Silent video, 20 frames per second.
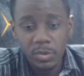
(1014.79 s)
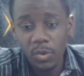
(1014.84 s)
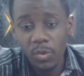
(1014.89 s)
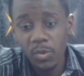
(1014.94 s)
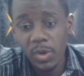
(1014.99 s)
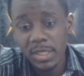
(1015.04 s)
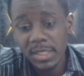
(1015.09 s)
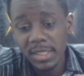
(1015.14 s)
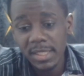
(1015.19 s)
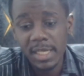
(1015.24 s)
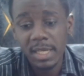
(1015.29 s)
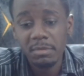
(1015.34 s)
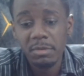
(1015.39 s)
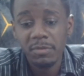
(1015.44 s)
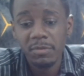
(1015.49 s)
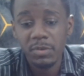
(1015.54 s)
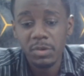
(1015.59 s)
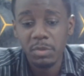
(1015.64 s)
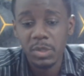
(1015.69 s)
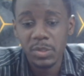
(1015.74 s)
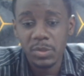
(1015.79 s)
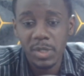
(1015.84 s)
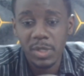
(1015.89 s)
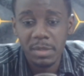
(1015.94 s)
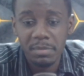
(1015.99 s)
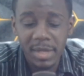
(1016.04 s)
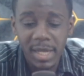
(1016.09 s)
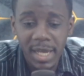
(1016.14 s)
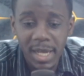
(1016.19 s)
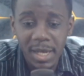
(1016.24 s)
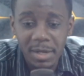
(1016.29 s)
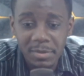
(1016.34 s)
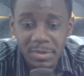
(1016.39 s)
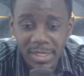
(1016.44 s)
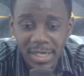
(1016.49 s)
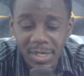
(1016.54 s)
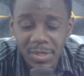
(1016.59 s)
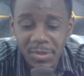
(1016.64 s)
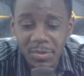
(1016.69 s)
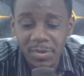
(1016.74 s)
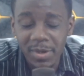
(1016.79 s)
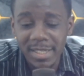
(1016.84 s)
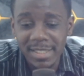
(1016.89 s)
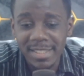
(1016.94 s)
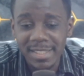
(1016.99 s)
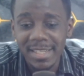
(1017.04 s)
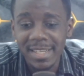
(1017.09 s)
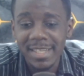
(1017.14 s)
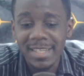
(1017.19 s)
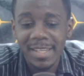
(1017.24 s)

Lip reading: what the game of football is all about and what